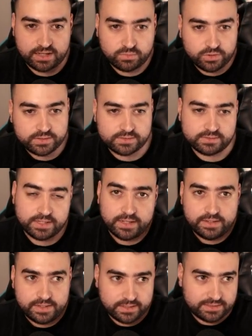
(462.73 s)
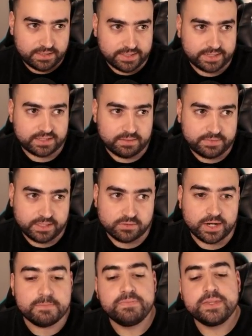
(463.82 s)
that works and it's the exact same thing,
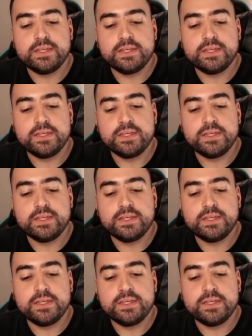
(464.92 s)
right?